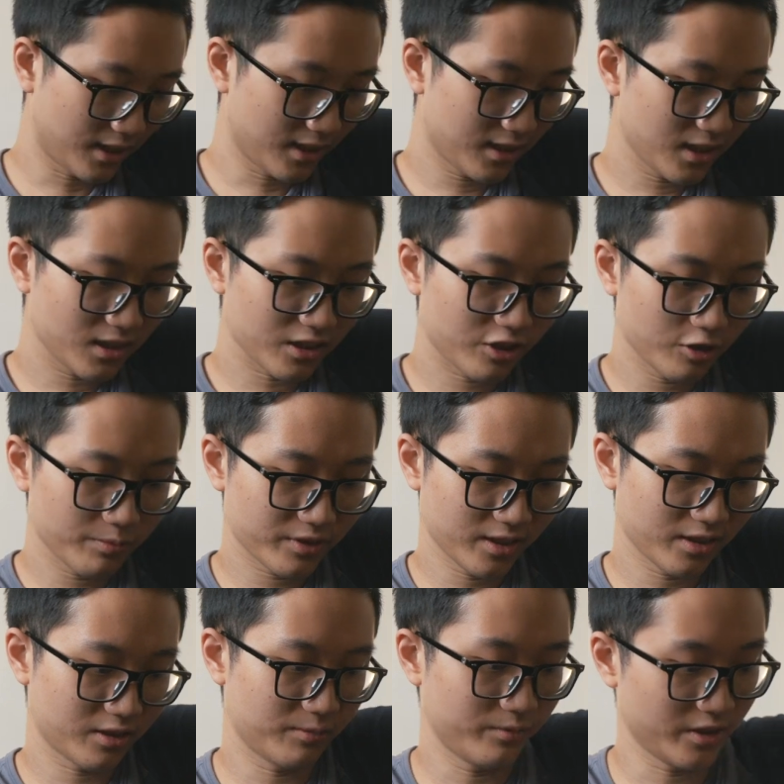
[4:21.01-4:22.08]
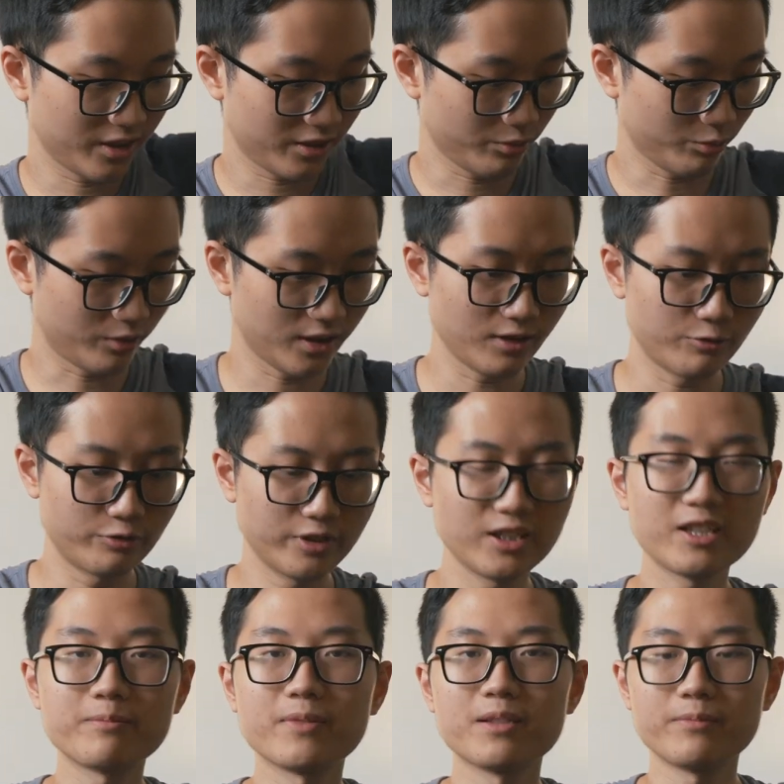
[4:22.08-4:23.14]
I think the cube system is what
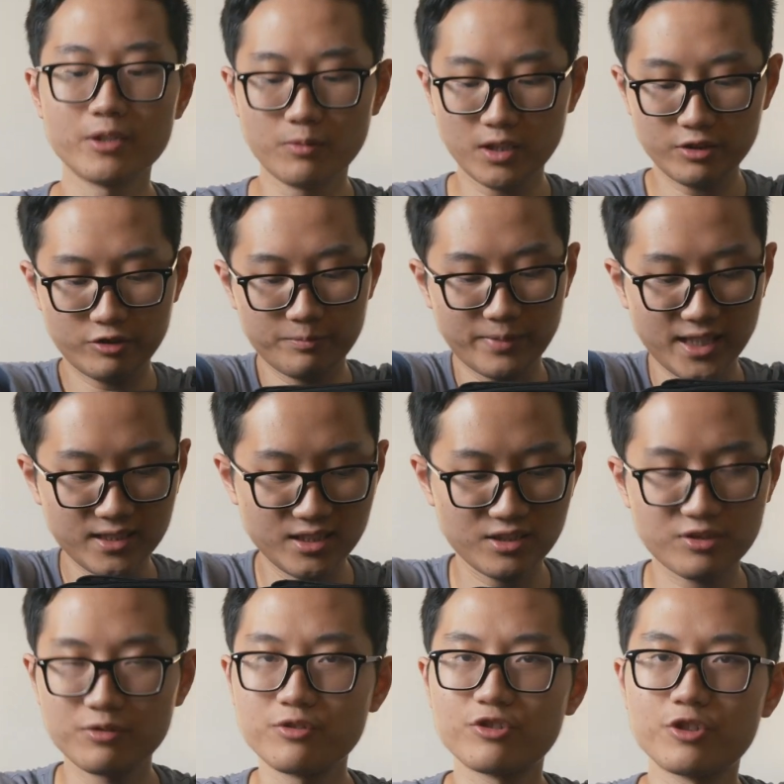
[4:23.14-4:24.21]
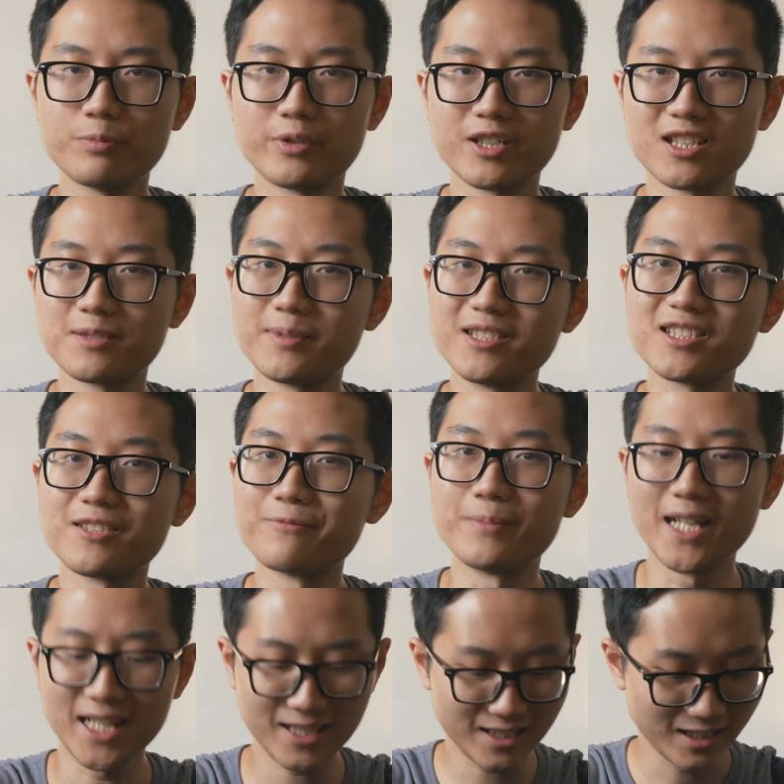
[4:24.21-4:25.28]
really made me want to buy this super expensive
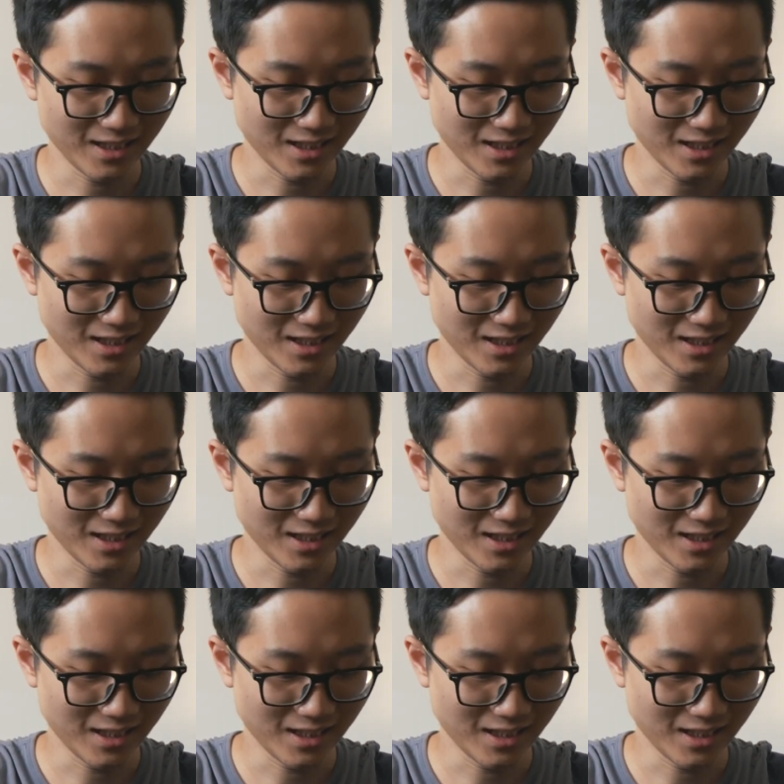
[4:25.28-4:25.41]
bag.